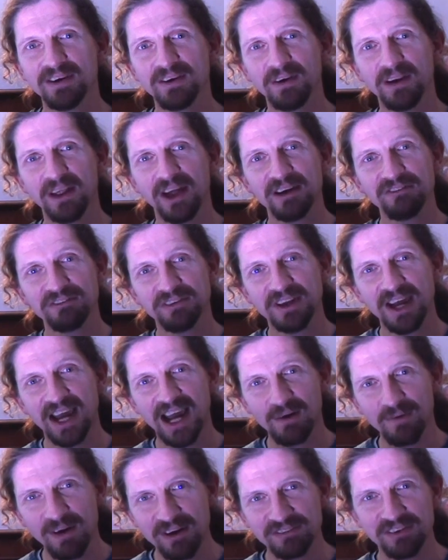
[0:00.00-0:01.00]
in your life and
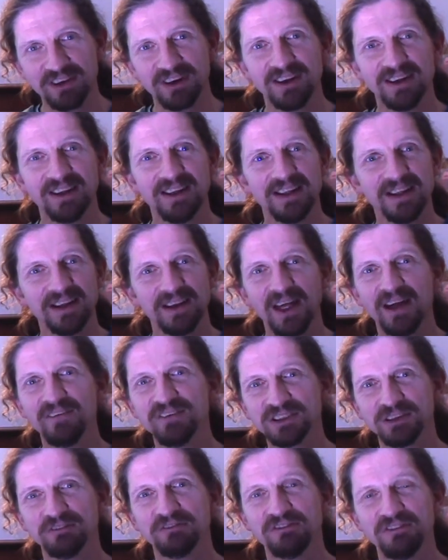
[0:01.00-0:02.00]
however life
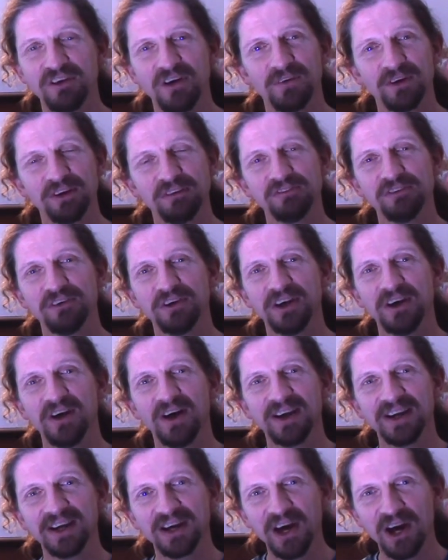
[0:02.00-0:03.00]
is unfolding for you,
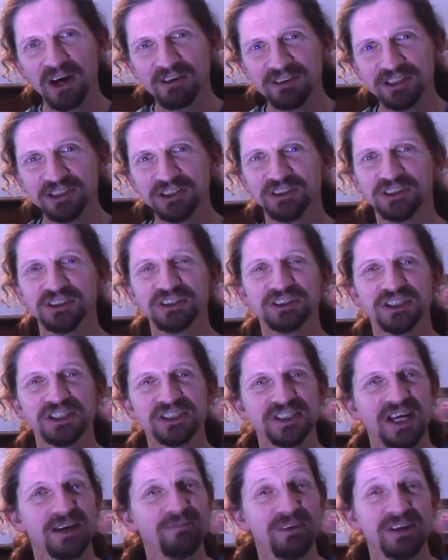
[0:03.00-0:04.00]
I encourage you just to
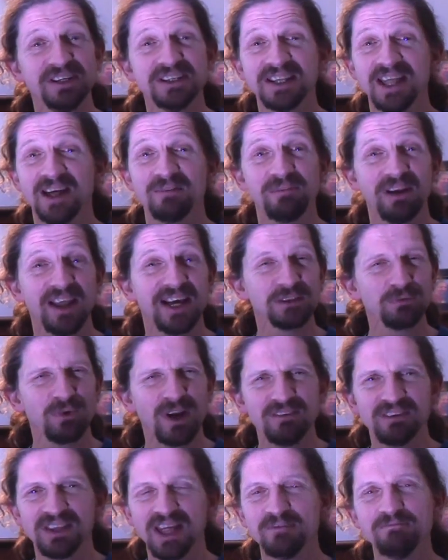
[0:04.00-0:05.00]
step into that place,
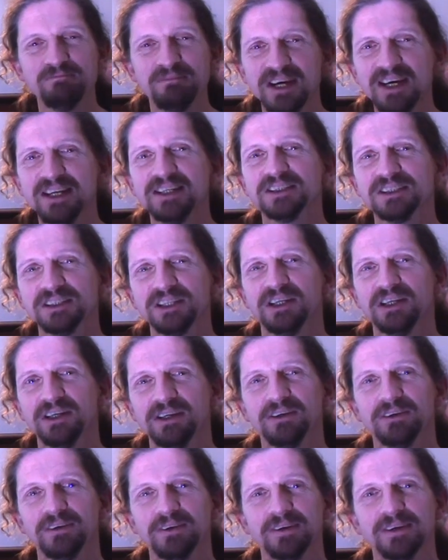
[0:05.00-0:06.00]
whatever that means to you,